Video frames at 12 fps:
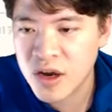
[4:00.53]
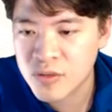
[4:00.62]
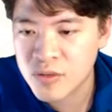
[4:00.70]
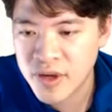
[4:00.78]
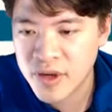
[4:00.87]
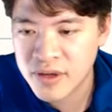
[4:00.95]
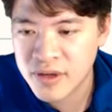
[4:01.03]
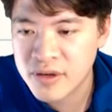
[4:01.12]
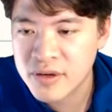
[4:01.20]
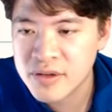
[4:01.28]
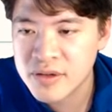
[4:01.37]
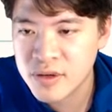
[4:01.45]
right
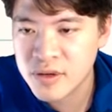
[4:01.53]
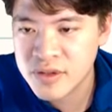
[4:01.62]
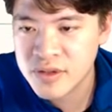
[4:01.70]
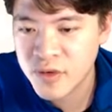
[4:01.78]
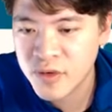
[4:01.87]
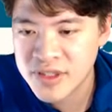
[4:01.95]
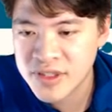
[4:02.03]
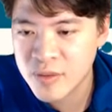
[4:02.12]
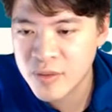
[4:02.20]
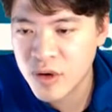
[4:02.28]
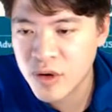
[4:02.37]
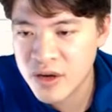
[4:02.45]
here. So for
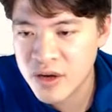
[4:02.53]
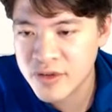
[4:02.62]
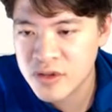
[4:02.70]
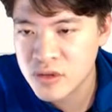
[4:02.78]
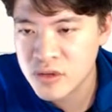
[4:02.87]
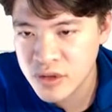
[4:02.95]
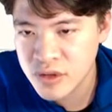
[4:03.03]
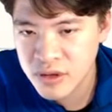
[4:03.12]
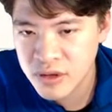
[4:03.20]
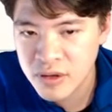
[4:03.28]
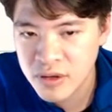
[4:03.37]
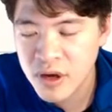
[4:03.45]
example, I have a
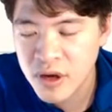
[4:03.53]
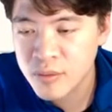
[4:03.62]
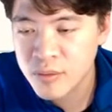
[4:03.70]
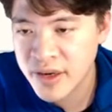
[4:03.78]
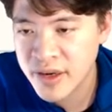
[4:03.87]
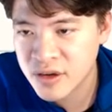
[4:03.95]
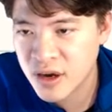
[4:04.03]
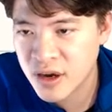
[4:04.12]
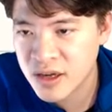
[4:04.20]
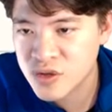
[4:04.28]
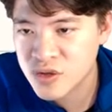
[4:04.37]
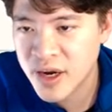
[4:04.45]
2-year mining
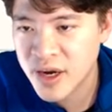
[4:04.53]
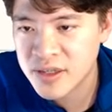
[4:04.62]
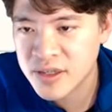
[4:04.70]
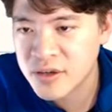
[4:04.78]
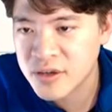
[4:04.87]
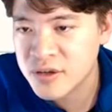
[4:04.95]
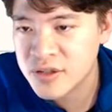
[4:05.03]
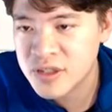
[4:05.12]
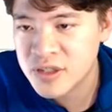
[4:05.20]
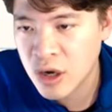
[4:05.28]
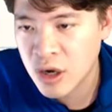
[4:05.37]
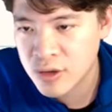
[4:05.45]
contract in a currency
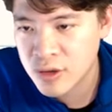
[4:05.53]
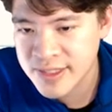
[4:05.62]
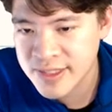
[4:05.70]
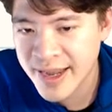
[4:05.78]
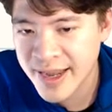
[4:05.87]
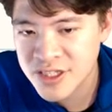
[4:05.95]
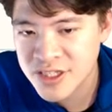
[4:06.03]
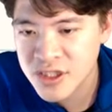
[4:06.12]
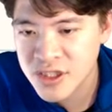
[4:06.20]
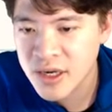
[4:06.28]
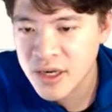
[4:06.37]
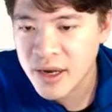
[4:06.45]
called Dash,
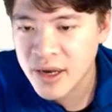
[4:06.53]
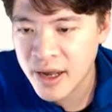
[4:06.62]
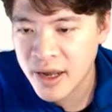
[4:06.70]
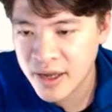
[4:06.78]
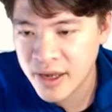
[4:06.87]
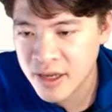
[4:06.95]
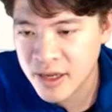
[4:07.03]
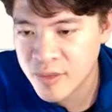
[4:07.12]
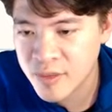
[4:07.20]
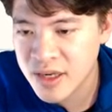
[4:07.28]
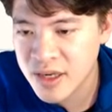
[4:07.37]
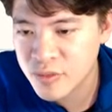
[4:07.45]
and I'm
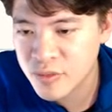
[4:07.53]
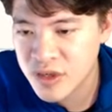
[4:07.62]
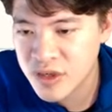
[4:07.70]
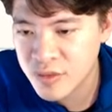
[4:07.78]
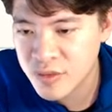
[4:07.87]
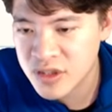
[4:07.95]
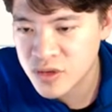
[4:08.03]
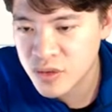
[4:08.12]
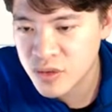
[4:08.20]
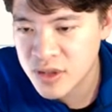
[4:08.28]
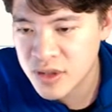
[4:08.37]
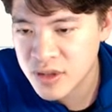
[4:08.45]
getting pretty much
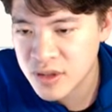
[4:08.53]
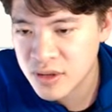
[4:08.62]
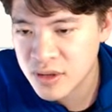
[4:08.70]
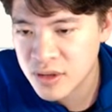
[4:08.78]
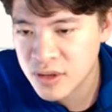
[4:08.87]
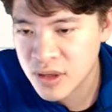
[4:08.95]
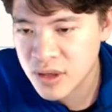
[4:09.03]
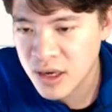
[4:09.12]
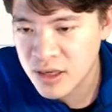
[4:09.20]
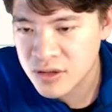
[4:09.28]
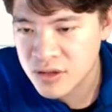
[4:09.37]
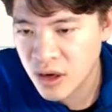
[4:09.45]
what,
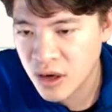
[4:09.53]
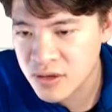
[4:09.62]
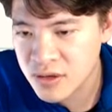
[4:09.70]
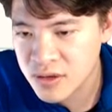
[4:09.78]
$1,